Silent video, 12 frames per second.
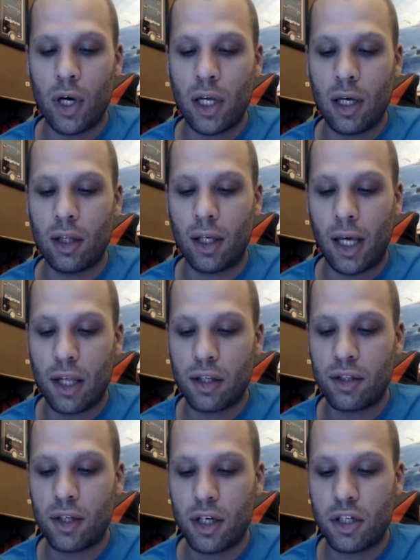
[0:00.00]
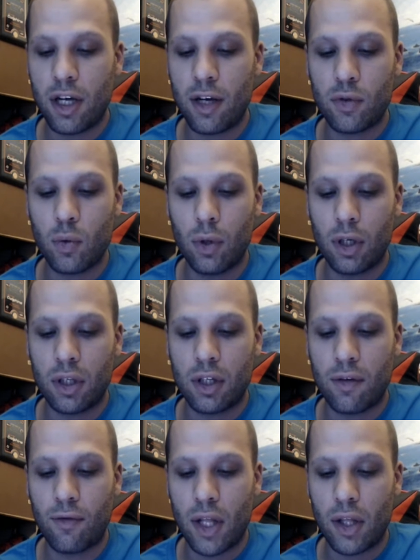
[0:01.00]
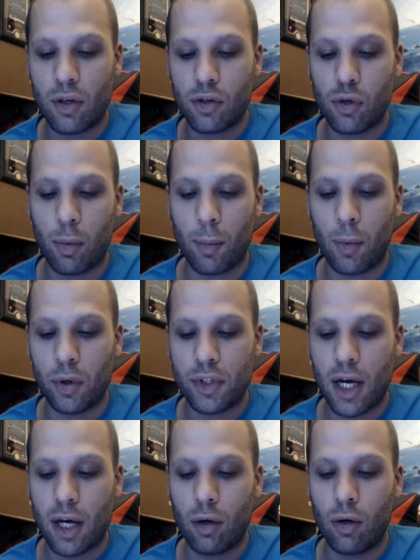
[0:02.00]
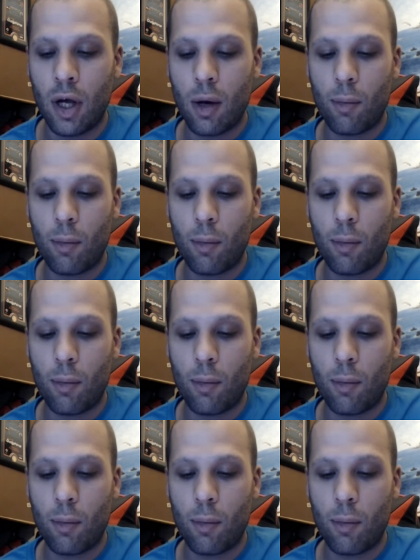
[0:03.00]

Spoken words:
he and the Kansas City Chiefs will look to defend their Super Bowl title,